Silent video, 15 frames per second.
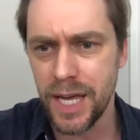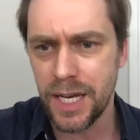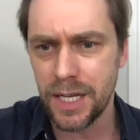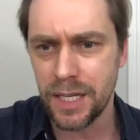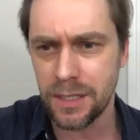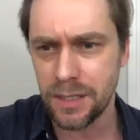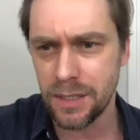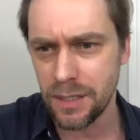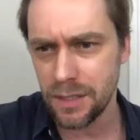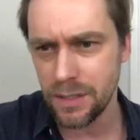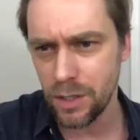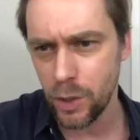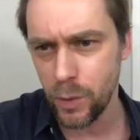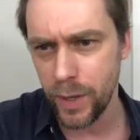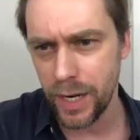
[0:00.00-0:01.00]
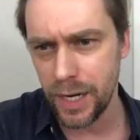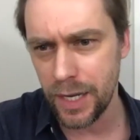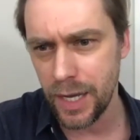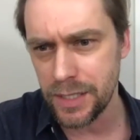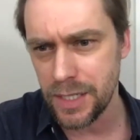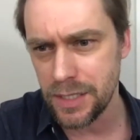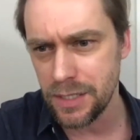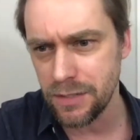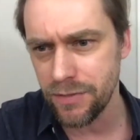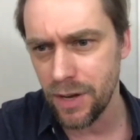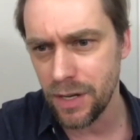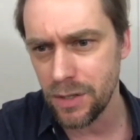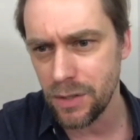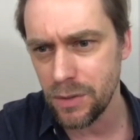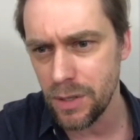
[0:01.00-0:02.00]
can quickly identify
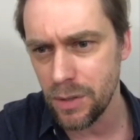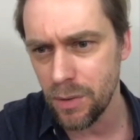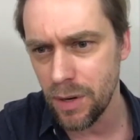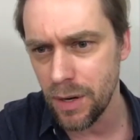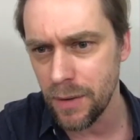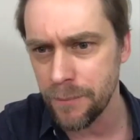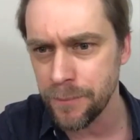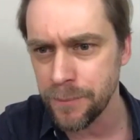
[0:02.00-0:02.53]
who you are.